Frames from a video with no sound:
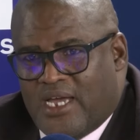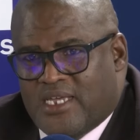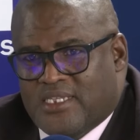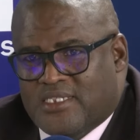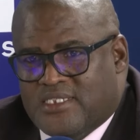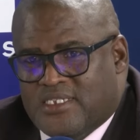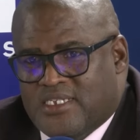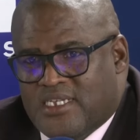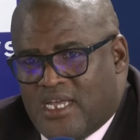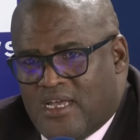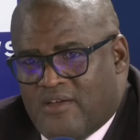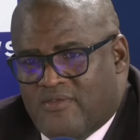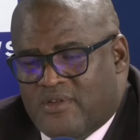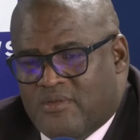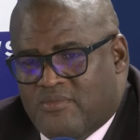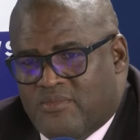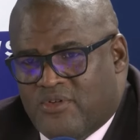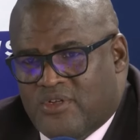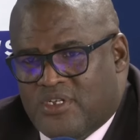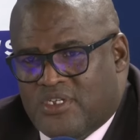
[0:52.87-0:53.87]
I see
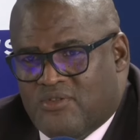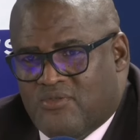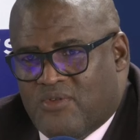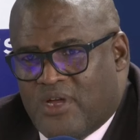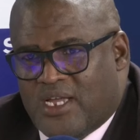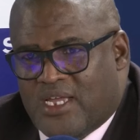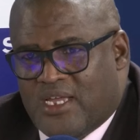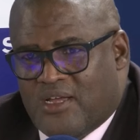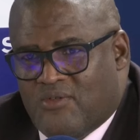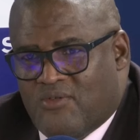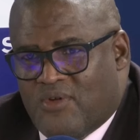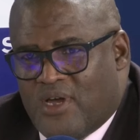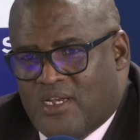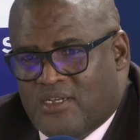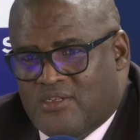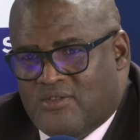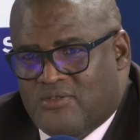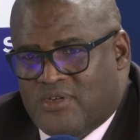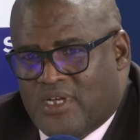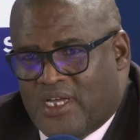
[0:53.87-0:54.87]
everybody working well
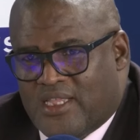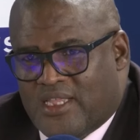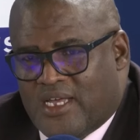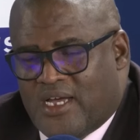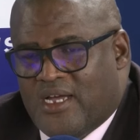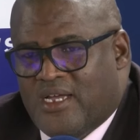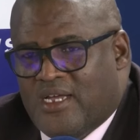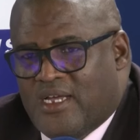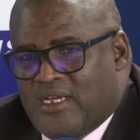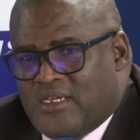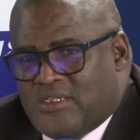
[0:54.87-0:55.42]
together.